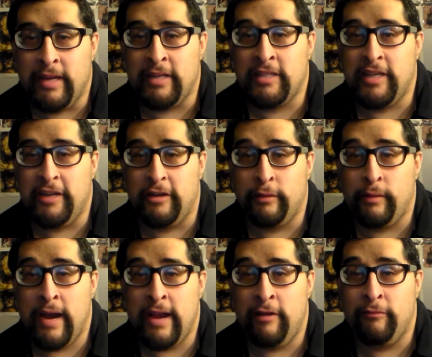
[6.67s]
I see you're
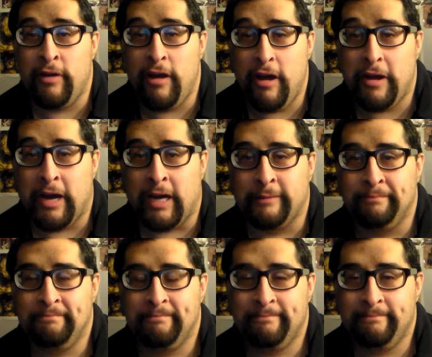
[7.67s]
writing Raw.
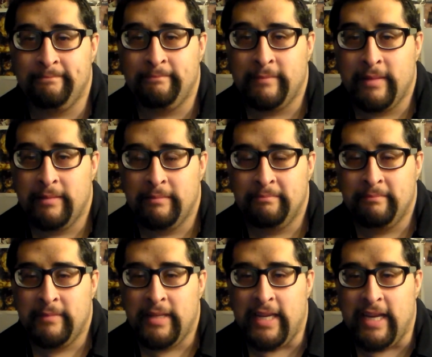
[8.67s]

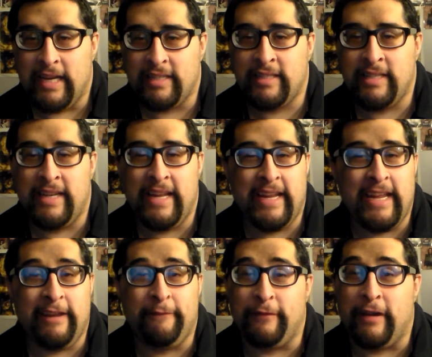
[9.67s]
Yes,
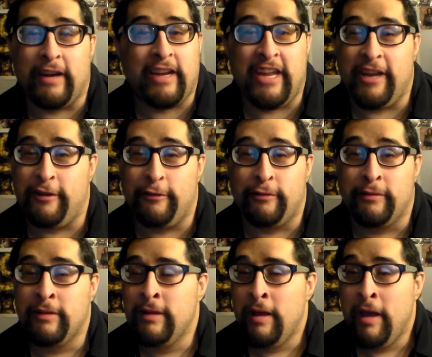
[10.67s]
sneaky fuck you.
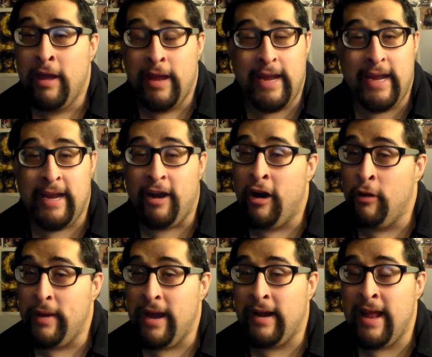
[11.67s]
Are
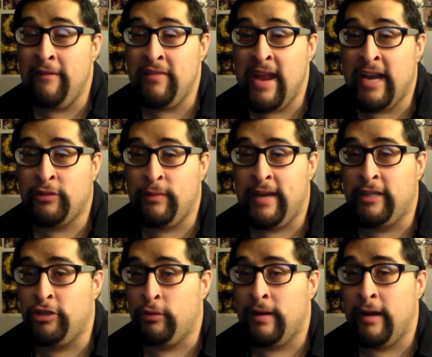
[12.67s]
we gonna have next week
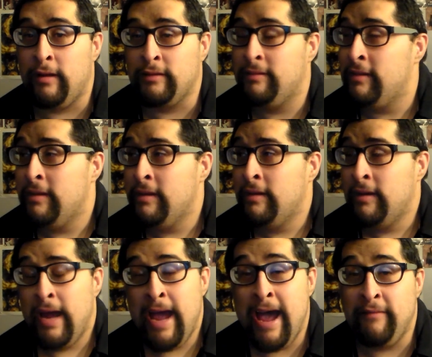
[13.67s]
Jorel
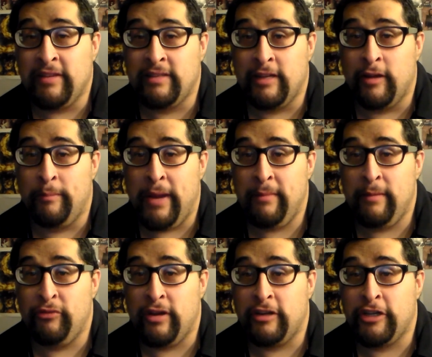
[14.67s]
have his little baby
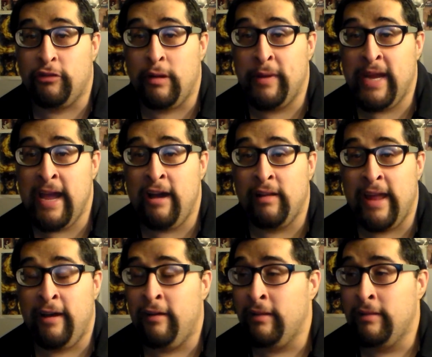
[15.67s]
brother show up,
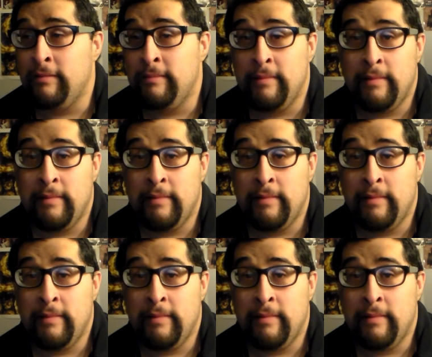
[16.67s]
Kal-El